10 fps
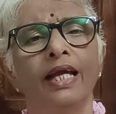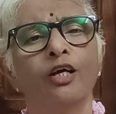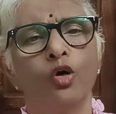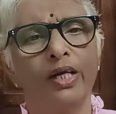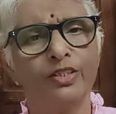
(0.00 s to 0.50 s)

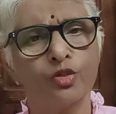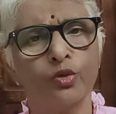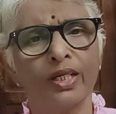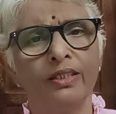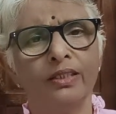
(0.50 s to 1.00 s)
college
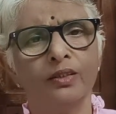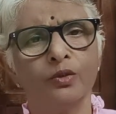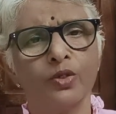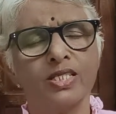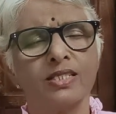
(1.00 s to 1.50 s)
student
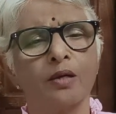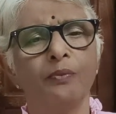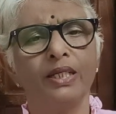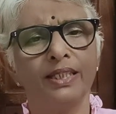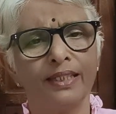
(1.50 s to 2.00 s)
who has
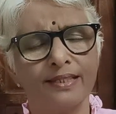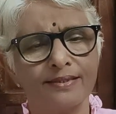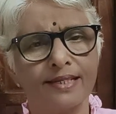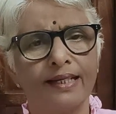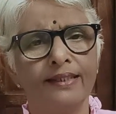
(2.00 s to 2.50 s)
completed his
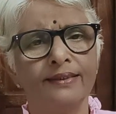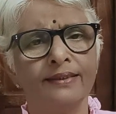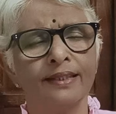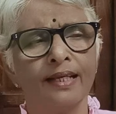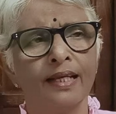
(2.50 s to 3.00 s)
studies,
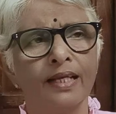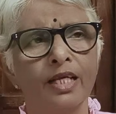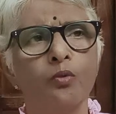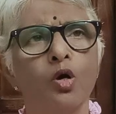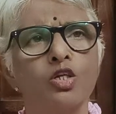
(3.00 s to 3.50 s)

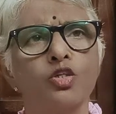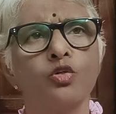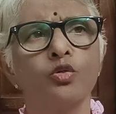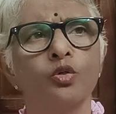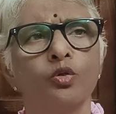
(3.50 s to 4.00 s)
he wants
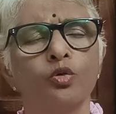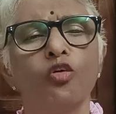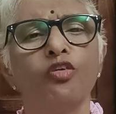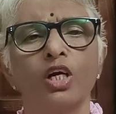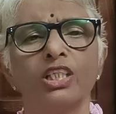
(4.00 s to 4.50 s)
to go
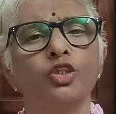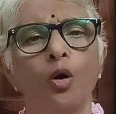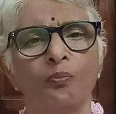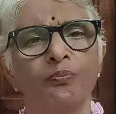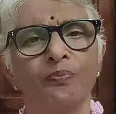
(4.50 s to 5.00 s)
for a
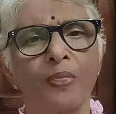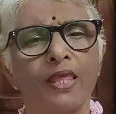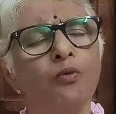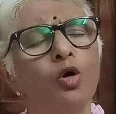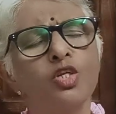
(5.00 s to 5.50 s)
job,
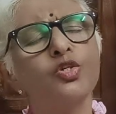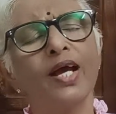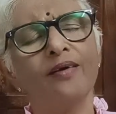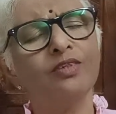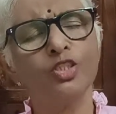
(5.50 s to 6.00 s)
he wants to
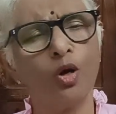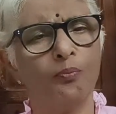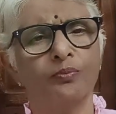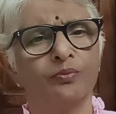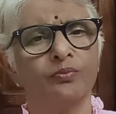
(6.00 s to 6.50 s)
have a
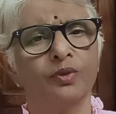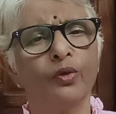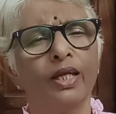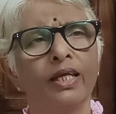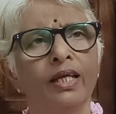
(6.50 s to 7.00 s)
job.
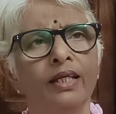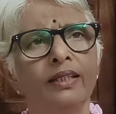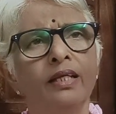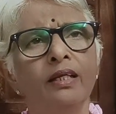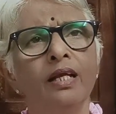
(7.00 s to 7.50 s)
Okay,
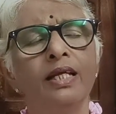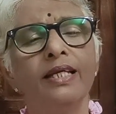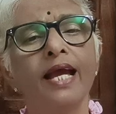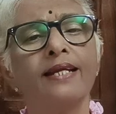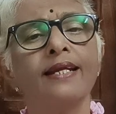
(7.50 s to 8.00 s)
then
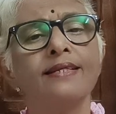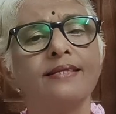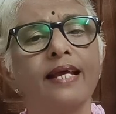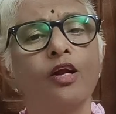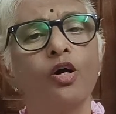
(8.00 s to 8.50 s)
he attends
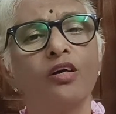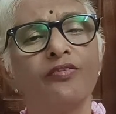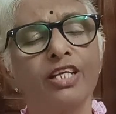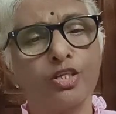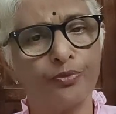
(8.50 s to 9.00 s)
a lot of
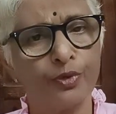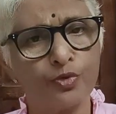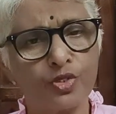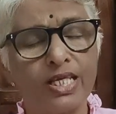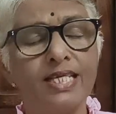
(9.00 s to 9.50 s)

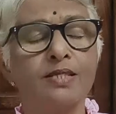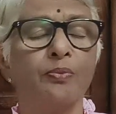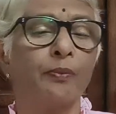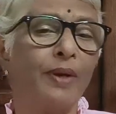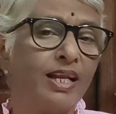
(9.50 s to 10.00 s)
interviews, he is
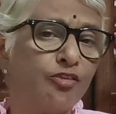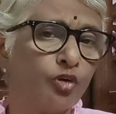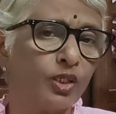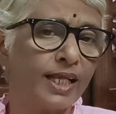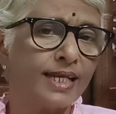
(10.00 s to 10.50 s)
preparing
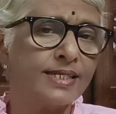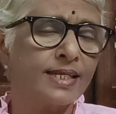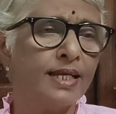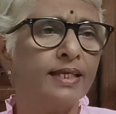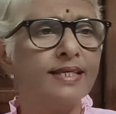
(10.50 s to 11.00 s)
for that,
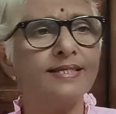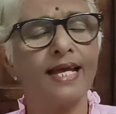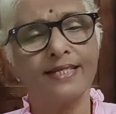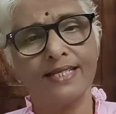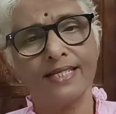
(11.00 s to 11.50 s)
he is
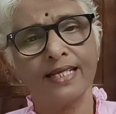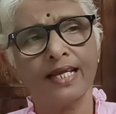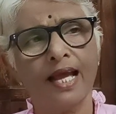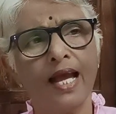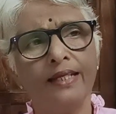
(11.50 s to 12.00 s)
attending,
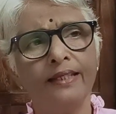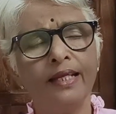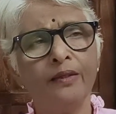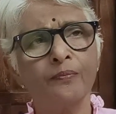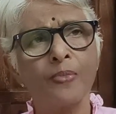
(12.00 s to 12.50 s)
and then